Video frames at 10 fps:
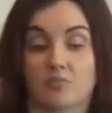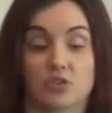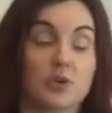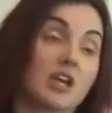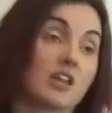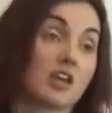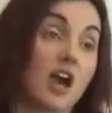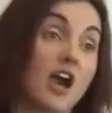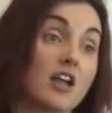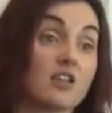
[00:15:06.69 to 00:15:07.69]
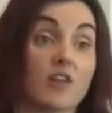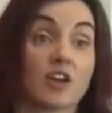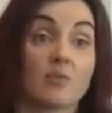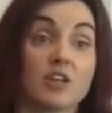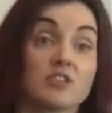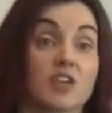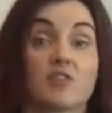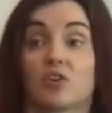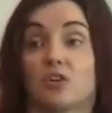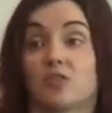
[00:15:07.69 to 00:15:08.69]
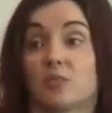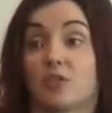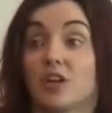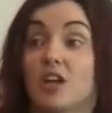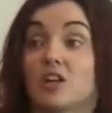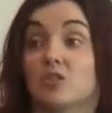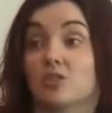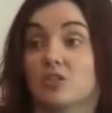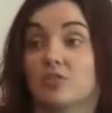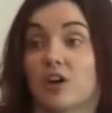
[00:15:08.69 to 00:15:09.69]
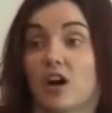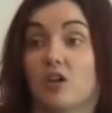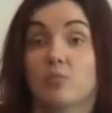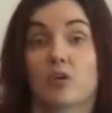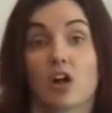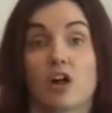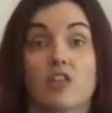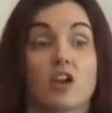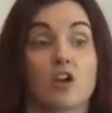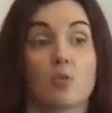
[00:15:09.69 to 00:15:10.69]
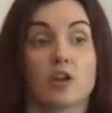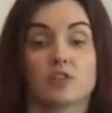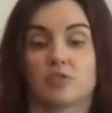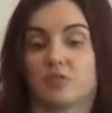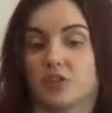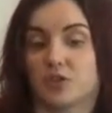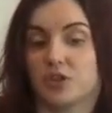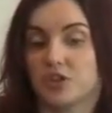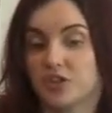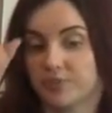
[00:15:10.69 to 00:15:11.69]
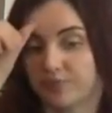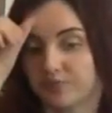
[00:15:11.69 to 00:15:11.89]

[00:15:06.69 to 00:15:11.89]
So again, like, I highly recommend, if you haven't heard of them already and you're looking for help, they're a wonderful resource.